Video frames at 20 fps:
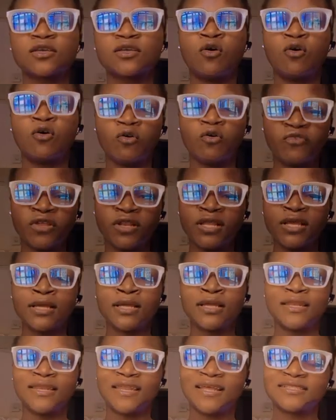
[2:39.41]
coughing
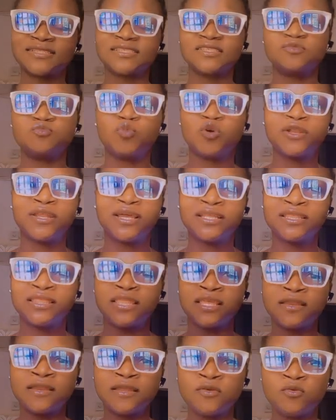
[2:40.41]
that is more than
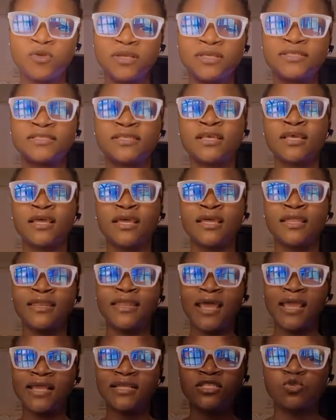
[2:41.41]
3 weeks,
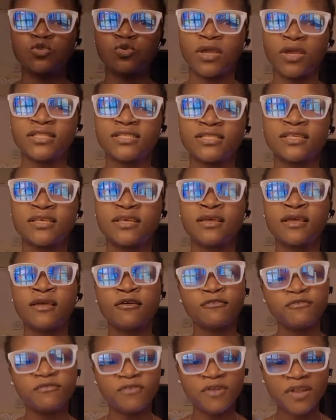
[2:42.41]
night sweats,
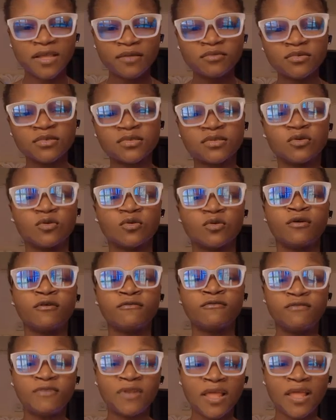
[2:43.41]
phlegm
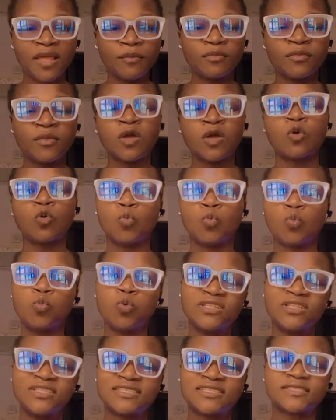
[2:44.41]

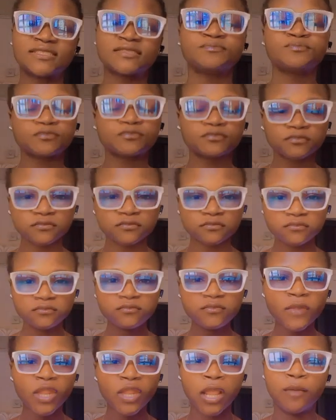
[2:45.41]
with
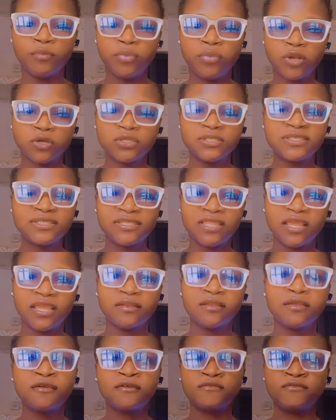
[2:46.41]
blood
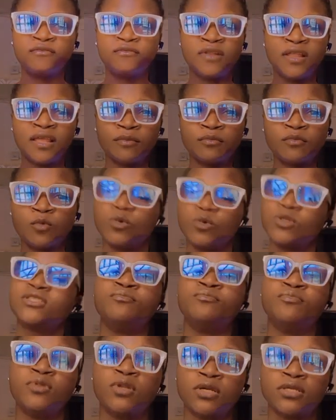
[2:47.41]
stain, phlegm with
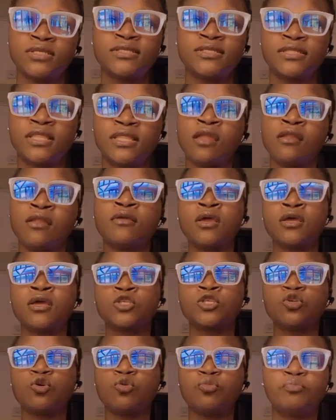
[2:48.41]
blood stain.
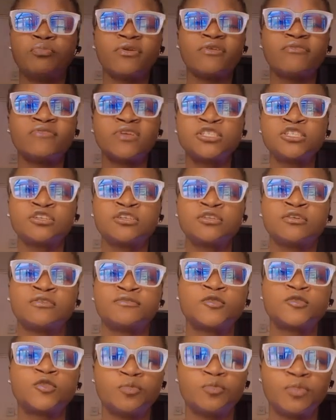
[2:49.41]
So prevention
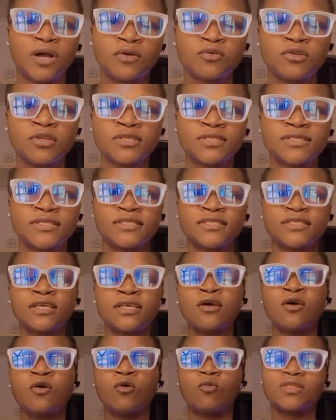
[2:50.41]
of tuberculosis.
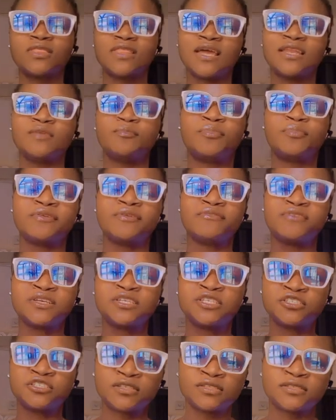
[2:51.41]
What are the
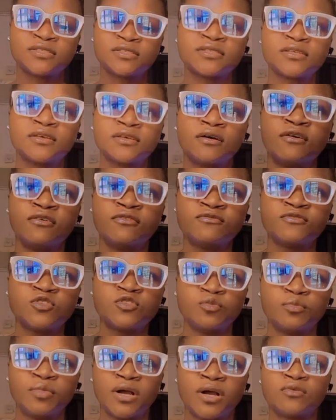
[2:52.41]
preventions of
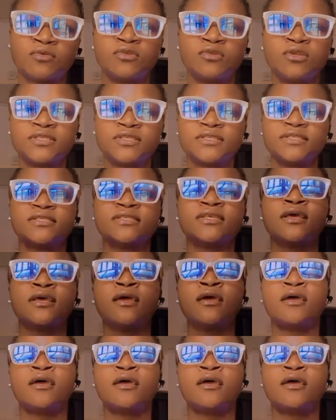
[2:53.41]
tuberculosis?